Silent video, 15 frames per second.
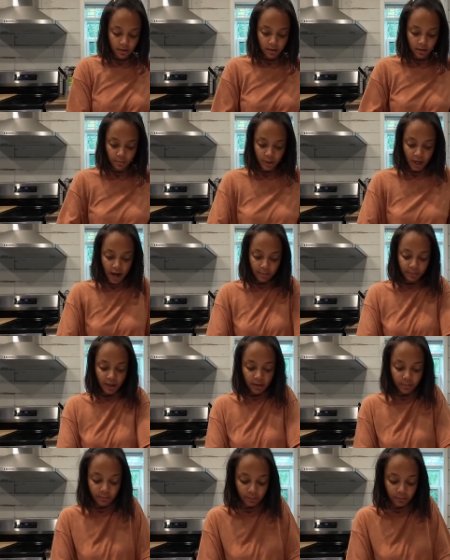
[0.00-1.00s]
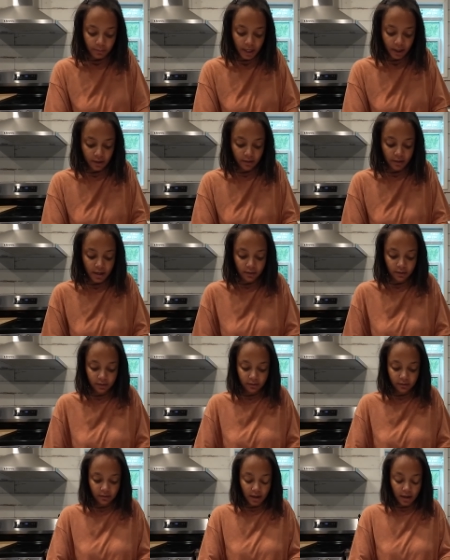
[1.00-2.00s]
but I'm not making that
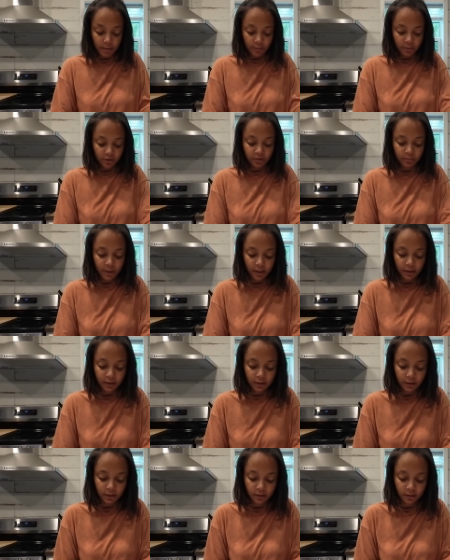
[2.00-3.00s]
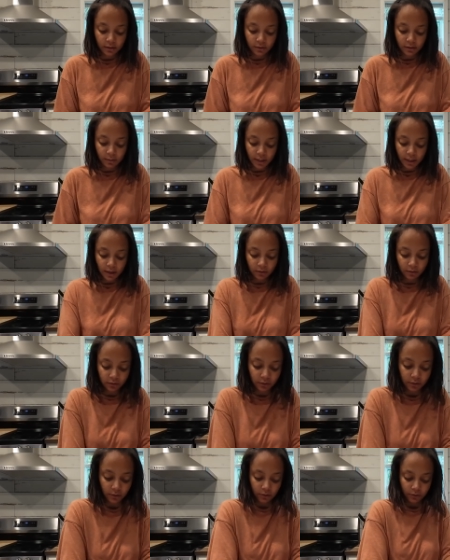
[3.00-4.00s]
this time. I'm just making some
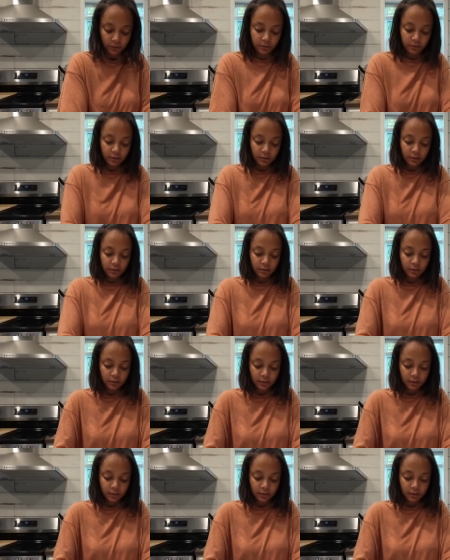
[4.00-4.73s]
calzones.